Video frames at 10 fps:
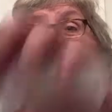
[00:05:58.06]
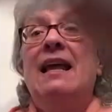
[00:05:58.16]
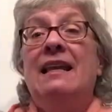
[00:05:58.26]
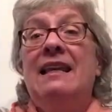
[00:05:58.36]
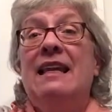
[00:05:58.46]

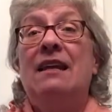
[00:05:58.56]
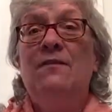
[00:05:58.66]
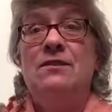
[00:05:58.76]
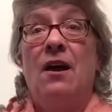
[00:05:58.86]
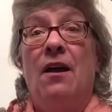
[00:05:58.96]

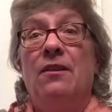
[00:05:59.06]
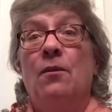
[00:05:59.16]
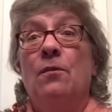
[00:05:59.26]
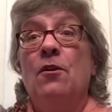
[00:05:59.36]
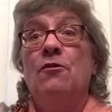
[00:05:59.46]
leaves on
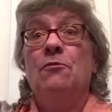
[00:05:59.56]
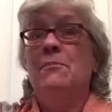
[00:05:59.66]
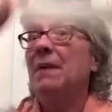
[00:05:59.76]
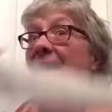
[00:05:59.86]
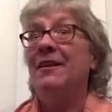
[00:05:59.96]
the roof,
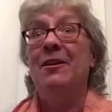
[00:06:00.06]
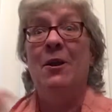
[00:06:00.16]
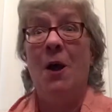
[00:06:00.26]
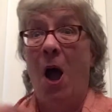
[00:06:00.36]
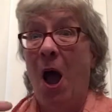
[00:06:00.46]
but
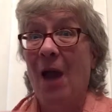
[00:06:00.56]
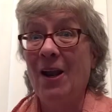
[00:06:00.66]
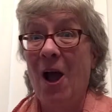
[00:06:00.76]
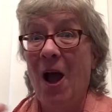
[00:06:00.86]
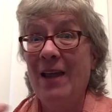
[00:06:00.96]
not
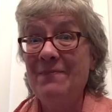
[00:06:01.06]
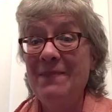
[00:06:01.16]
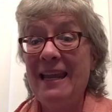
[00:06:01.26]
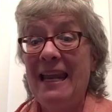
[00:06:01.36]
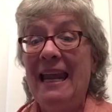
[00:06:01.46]
on
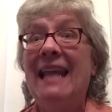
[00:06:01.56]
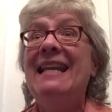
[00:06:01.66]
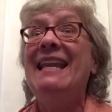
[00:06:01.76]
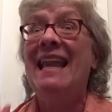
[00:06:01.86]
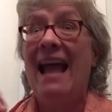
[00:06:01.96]
me.
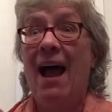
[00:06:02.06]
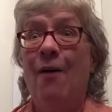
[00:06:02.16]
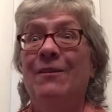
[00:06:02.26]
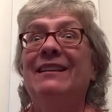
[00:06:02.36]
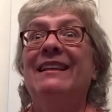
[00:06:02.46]

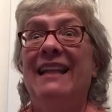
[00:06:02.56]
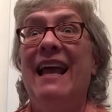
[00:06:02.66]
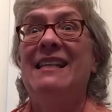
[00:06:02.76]
Now let's